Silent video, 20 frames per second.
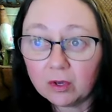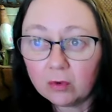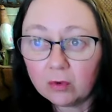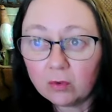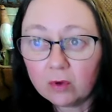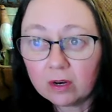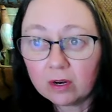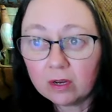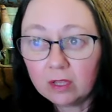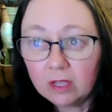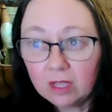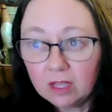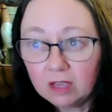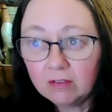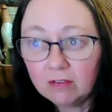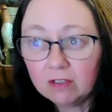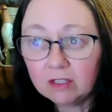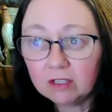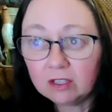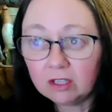where
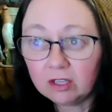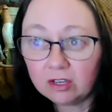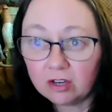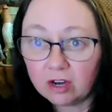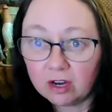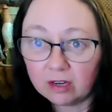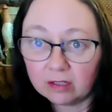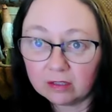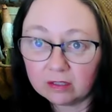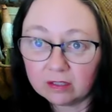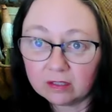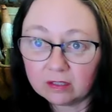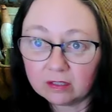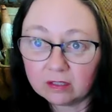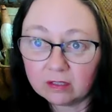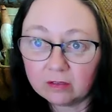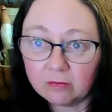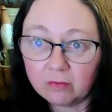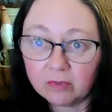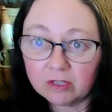even the gods
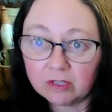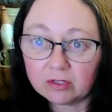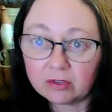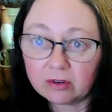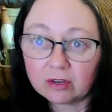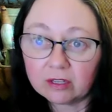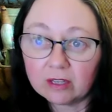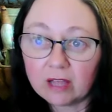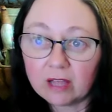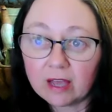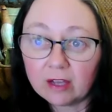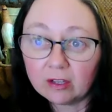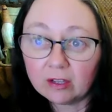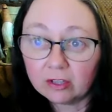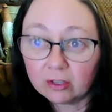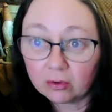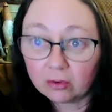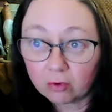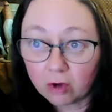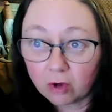must rely on
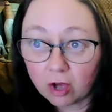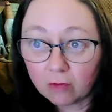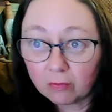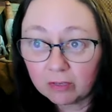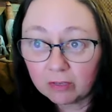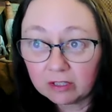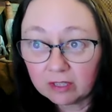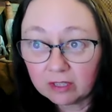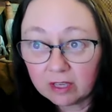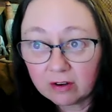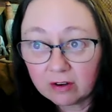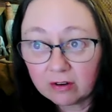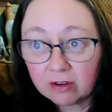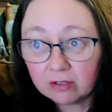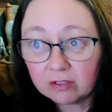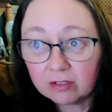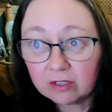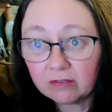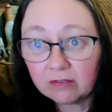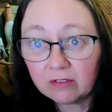the raw
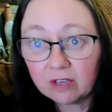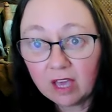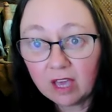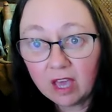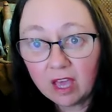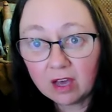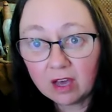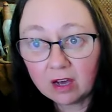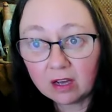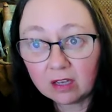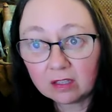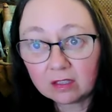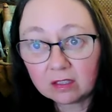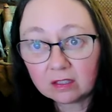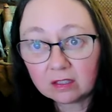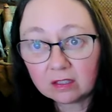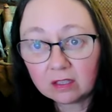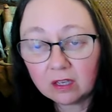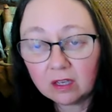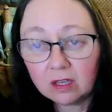materials of
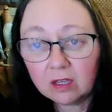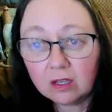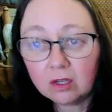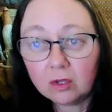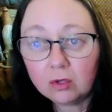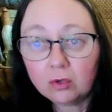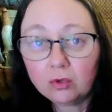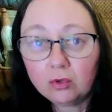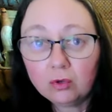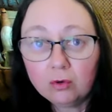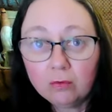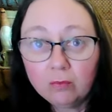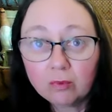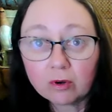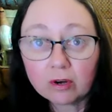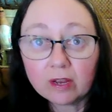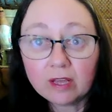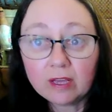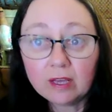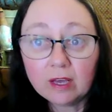chaos to
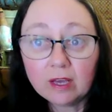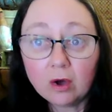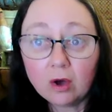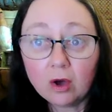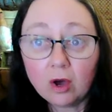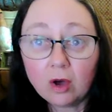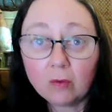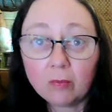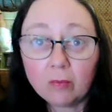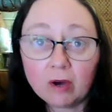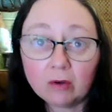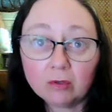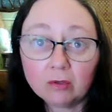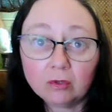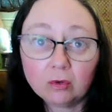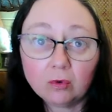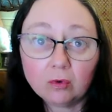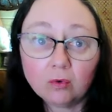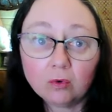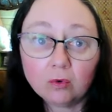bring
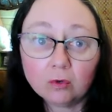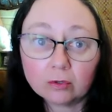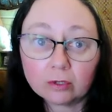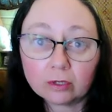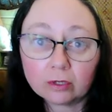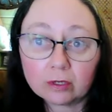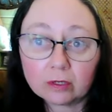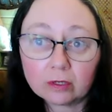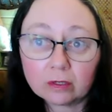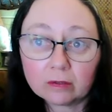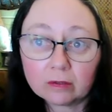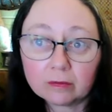about order.